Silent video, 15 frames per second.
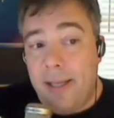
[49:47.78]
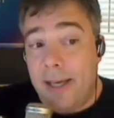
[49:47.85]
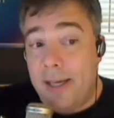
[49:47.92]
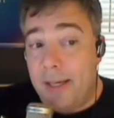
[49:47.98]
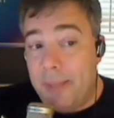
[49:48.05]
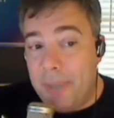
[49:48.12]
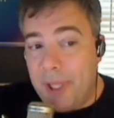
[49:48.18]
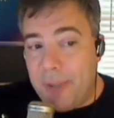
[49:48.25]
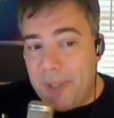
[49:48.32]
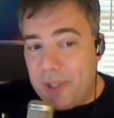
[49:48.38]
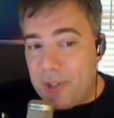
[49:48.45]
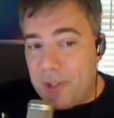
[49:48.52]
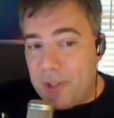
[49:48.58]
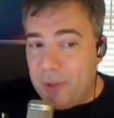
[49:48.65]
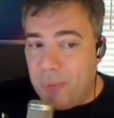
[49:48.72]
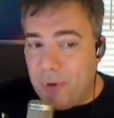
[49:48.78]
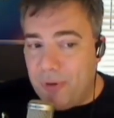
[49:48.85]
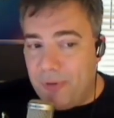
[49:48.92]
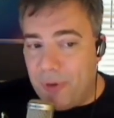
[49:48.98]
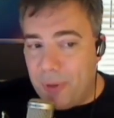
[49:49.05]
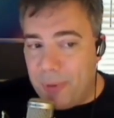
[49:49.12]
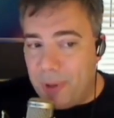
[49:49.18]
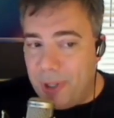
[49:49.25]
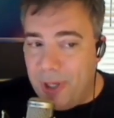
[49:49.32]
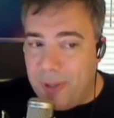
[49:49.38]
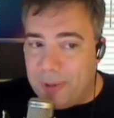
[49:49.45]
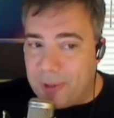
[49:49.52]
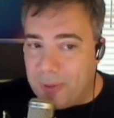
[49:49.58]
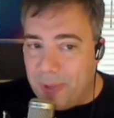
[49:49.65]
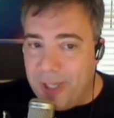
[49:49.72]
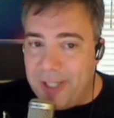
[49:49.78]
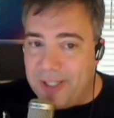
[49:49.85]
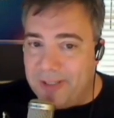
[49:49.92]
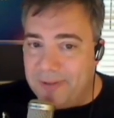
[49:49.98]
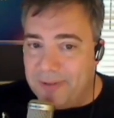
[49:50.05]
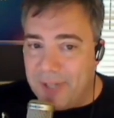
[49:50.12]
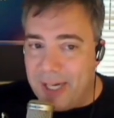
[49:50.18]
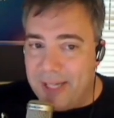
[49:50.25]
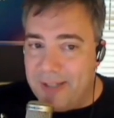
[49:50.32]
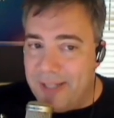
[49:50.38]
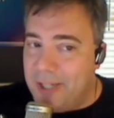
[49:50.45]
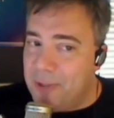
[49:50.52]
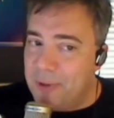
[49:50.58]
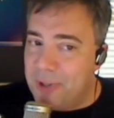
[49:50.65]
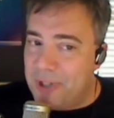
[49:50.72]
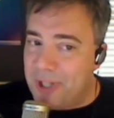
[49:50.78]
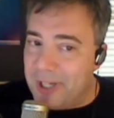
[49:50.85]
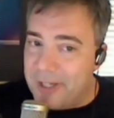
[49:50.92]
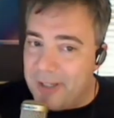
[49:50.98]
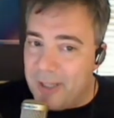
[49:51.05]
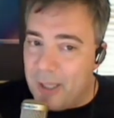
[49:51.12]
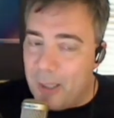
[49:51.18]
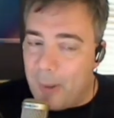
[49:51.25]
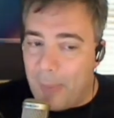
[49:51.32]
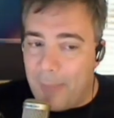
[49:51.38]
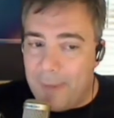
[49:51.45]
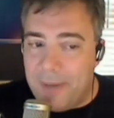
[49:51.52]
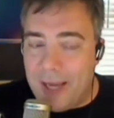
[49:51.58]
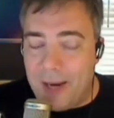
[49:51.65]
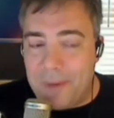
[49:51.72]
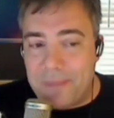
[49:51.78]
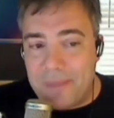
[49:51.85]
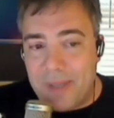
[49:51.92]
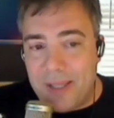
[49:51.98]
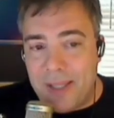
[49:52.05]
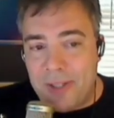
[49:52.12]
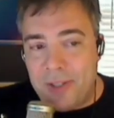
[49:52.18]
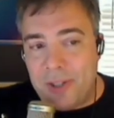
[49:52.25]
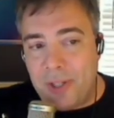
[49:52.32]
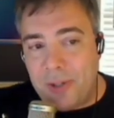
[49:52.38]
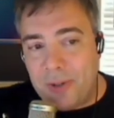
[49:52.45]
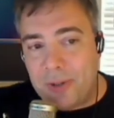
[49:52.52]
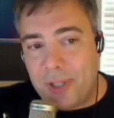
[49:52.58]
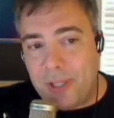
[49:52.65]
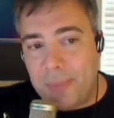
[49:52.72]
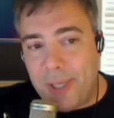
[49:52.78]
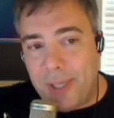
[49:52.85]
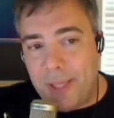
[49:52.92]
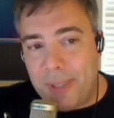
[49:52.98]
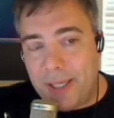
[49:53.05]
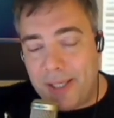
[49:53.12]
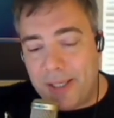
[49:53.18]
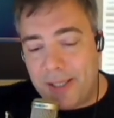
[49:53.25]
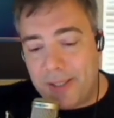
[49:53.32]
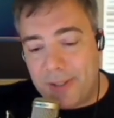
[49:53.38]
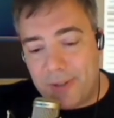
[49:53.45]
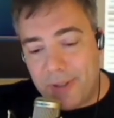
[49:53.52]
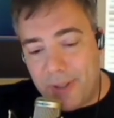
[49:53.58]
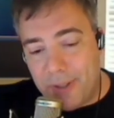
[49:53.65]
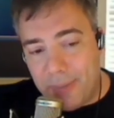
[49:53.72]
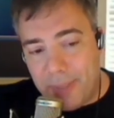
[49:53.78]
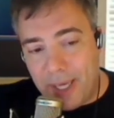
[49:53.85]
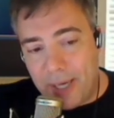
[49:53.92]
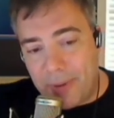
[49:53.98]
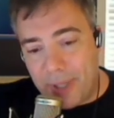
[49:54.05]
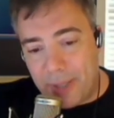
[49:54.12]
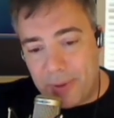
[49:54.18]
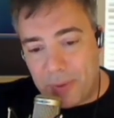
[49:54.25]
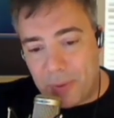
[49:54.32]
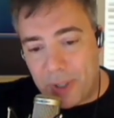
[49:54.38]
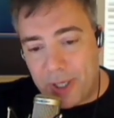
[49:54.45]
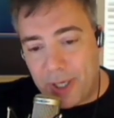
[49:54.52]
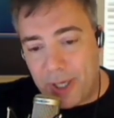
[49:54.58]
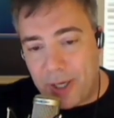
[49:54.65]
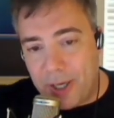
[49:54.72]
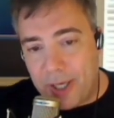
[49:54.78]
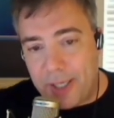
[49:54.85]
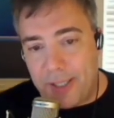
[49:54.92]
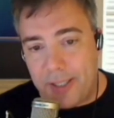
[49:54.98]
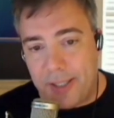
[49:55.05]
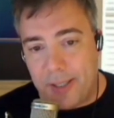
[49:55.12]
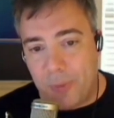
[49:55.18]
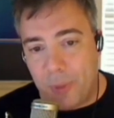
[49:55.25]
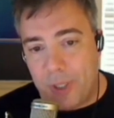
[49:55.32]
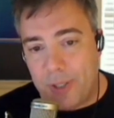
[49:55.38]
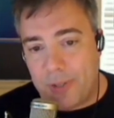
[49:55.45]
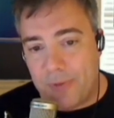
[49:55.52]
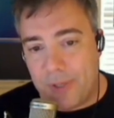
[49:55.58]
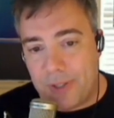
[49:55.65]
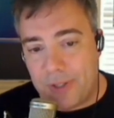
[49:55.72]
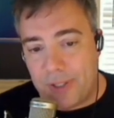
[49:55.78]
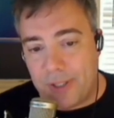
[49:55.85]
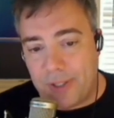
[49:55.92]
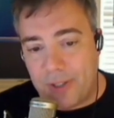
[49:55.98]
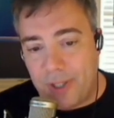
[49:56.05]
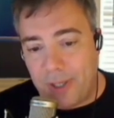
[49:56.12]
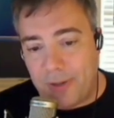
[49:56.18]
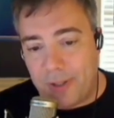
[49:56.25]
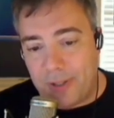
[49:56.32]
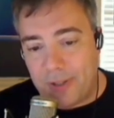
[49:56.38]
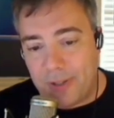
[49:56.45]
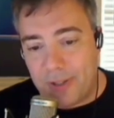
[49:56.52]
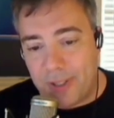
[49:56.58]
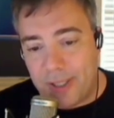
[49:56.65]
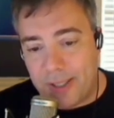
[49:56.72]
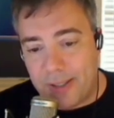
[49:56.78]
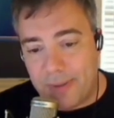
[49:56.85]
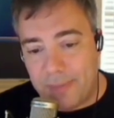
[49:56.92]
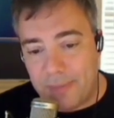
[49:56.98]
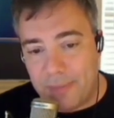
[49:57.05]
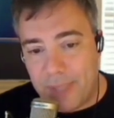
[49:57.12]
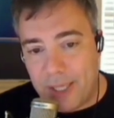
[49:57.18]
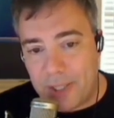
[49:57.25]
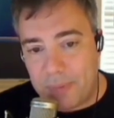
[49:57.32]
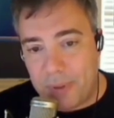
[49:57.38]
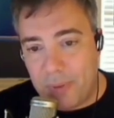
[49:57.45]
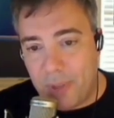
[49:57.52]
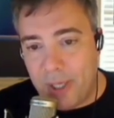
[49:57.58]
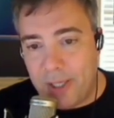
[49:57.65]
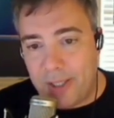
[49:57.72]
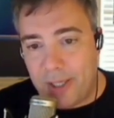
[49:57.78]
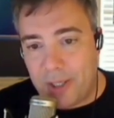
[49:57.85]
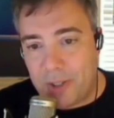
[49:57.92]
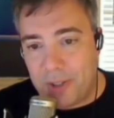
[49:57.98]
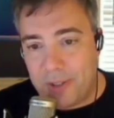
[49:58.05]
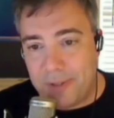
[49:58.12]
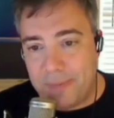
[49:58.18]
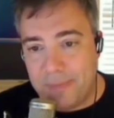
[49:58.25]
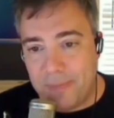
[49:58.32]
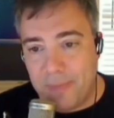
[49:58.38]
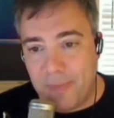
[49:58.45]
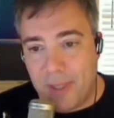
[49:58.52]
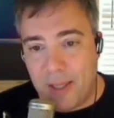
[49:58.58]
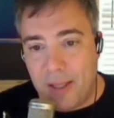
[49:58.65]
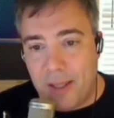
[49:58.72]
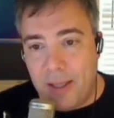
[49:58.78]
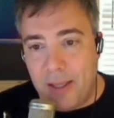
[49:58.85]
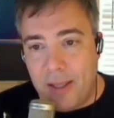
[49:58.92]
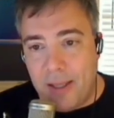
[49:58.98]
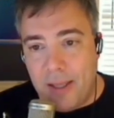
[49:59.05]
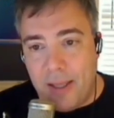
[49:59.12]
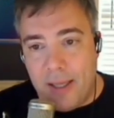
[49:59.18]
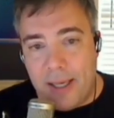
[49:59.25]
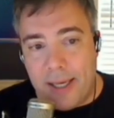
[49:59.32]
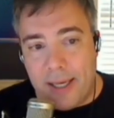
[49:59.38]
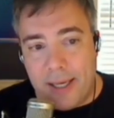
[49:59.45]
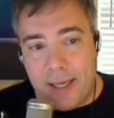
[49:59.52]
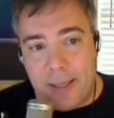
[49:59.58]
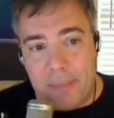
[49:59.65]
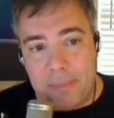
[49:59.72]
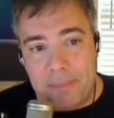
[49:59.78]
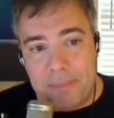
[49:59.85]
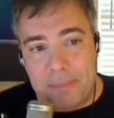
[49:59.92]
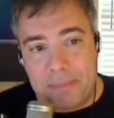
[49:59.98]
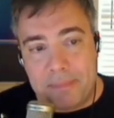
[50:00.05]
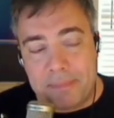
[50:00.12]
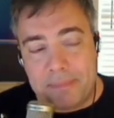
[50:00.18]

Yeah, and by the way, Zune 4.0 as well, right? Oh, interesting. Wow. Huh. Now, this is interesting to me because you know back when I was working on uh, Windows Vista Secrets um, uh, SP1 edition, um,